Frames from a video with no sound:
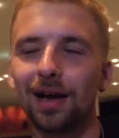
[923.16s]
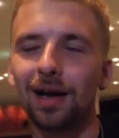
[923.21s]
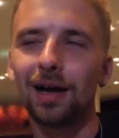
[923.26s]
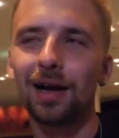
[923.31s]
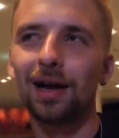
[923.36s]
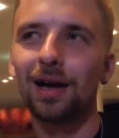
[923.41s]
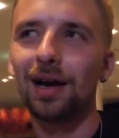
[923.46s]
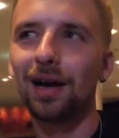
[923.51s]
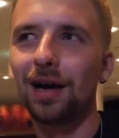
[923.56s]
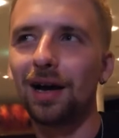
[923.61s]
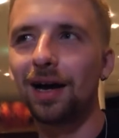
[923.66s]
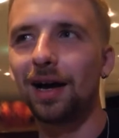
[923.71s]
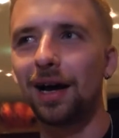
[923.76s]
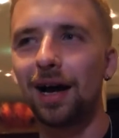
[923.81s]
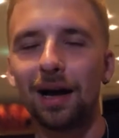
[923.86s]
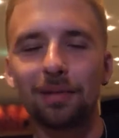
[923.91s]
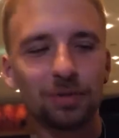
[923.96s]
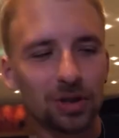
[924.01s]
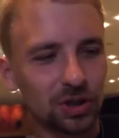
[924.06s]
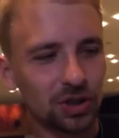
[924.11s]
Uh,
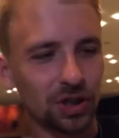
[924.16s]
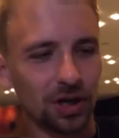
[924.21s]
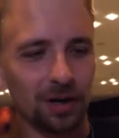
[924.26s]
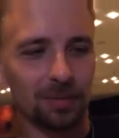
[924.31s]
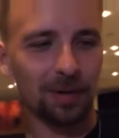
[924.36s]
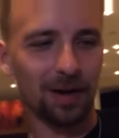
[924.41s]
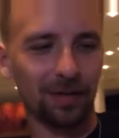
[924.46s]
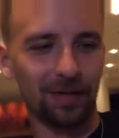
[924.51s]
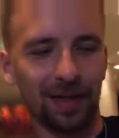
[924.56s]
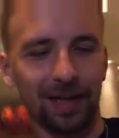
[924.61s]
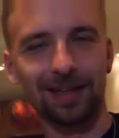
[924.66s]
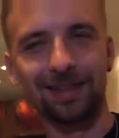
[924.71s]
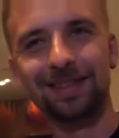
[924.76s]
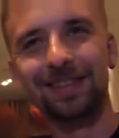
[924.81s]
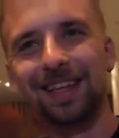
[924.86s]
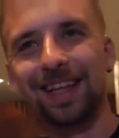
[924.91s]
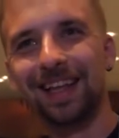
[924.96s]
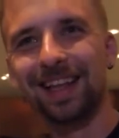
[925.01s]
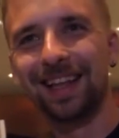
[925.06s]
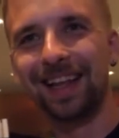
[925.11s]
I'm not sure about that.
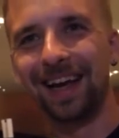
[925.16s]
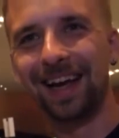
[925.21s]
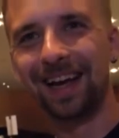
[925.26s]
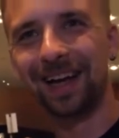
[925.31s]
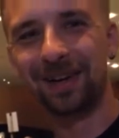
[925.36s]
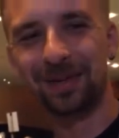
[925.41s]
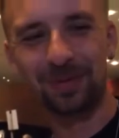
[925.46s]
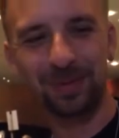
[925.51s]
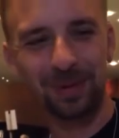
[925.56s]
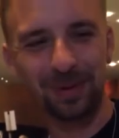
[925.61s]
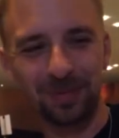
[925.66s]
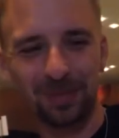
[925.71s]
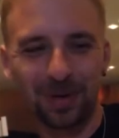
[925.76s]
Like okay.